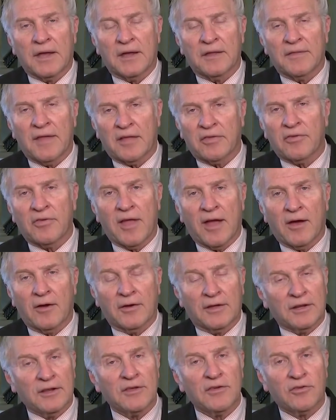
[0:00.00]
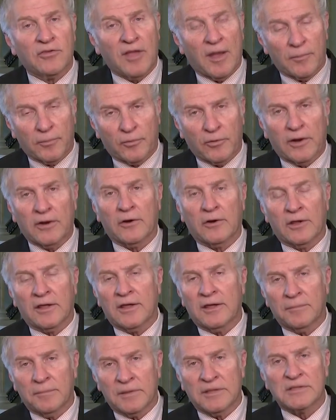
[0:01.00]
and that's now at least
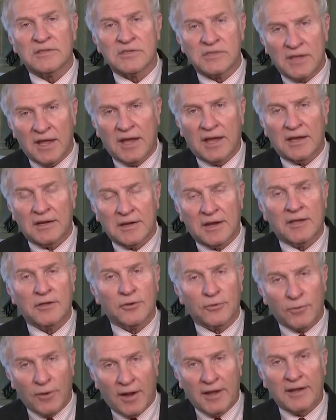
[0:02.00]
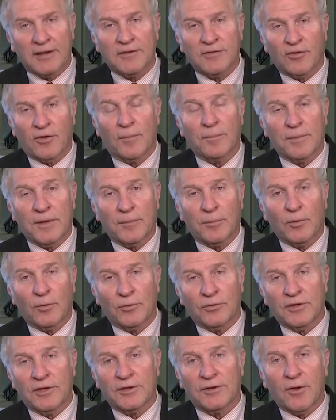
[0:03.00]
temporarily been stayed. Now, you're right. Some
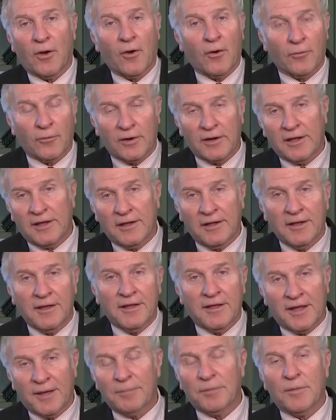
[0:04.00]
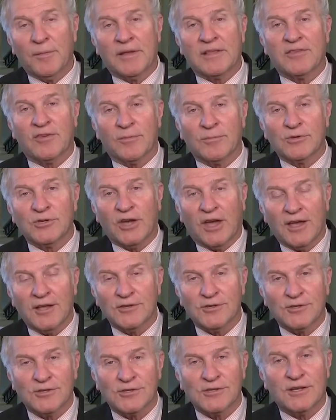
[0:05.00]
people did already implement some
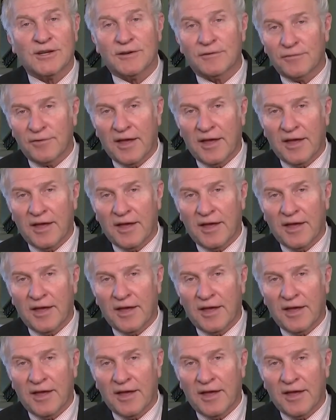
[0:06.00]
changes in